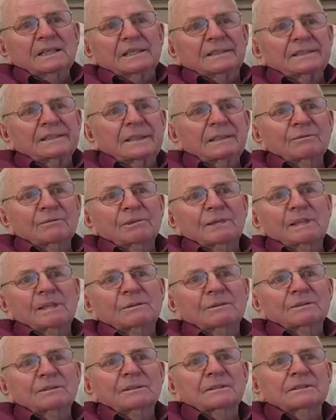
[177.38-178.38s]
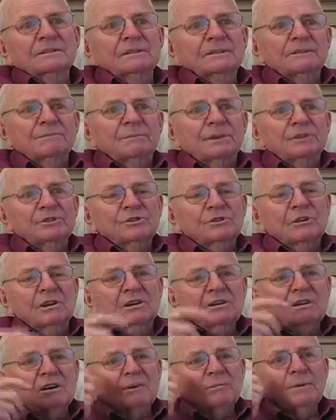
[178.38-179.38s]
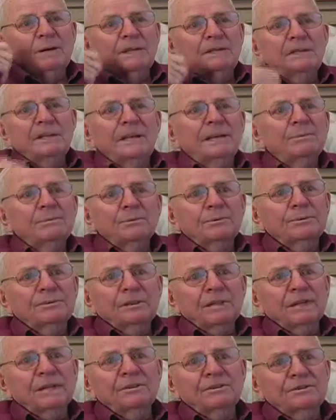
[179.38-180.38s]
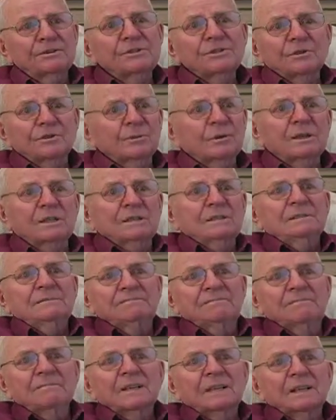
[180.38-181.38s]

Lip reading: and then we make sure our carbide lanterns are working,